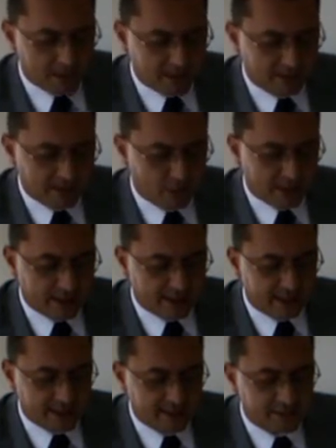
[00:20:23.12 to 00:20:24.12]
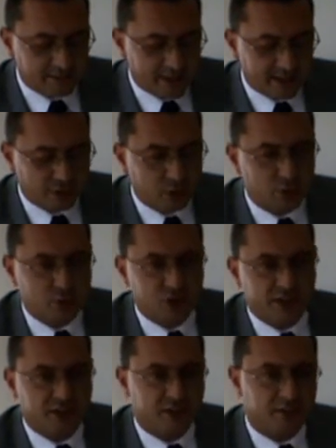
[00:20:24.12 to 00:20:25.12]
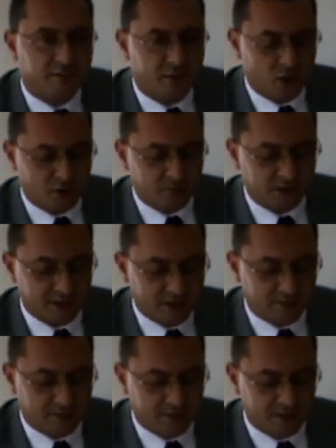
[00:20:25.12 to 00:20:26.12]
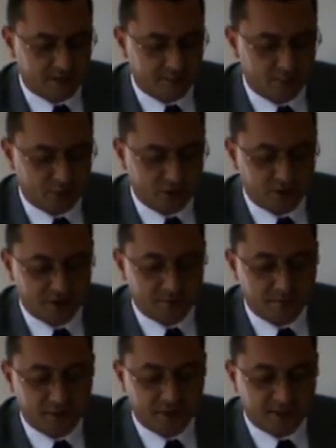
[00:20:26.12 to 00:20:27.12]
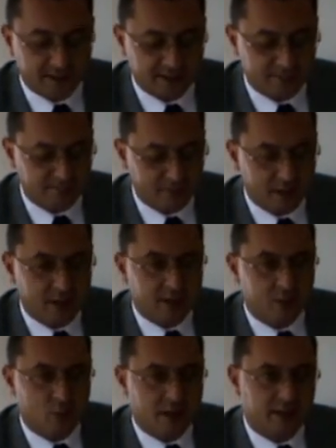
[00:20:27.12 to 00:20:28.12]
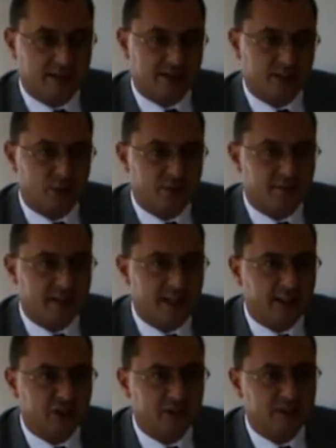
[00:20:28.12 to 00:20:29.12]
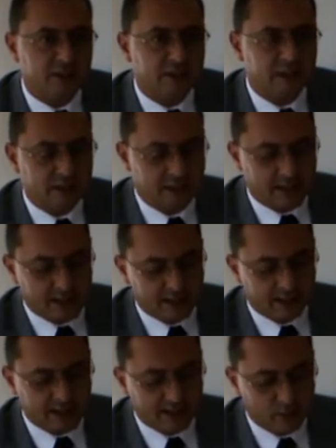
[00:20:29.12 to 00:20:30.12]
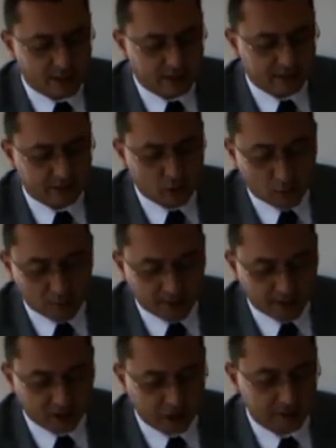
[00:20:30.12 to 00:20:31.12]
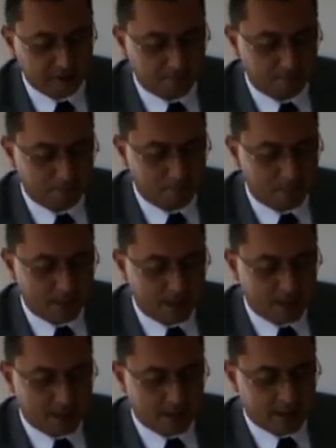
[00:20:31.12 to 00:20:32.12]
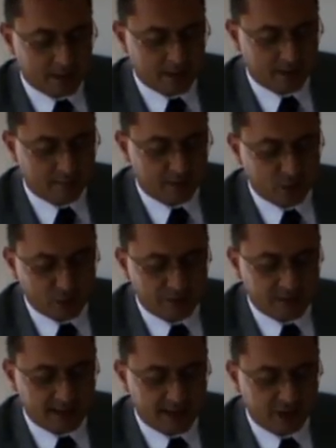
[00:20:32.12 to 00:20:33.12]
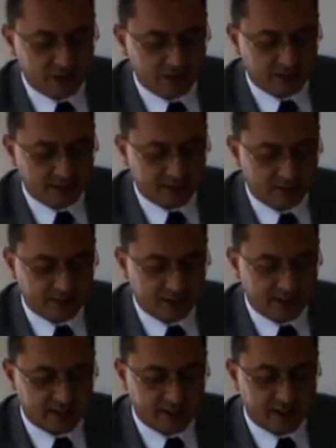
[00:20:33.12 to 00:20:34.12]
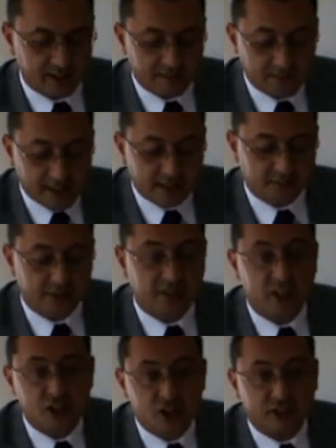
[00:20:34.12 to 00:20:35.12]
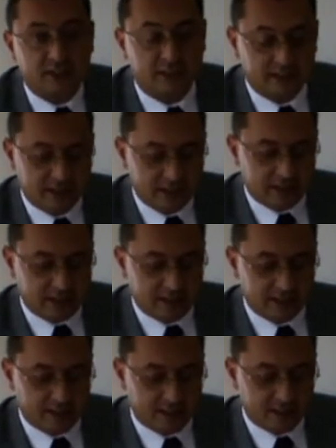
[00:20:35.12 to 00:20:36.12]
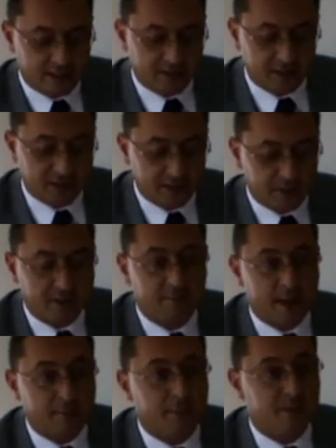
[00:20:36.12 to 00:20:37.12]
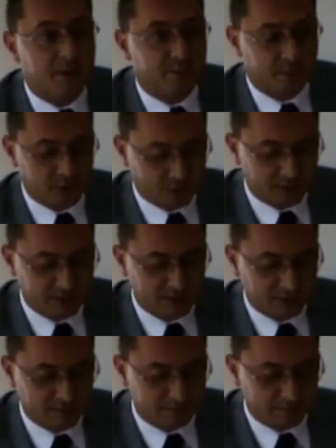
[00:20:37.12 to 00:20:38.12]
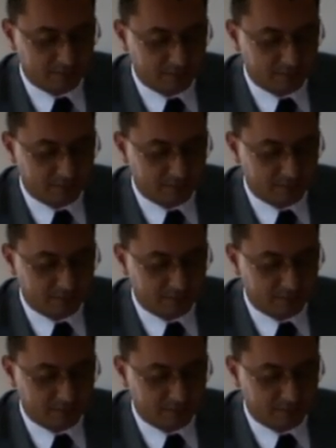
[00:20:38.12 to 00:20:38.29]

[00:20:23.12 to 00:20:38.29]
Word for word: I think we can identify two general forms of uh, monetary imperialism. One is unification, and the other one is cooperation. Uh, unification results in the effective reduction uh, of the number of paper money producers.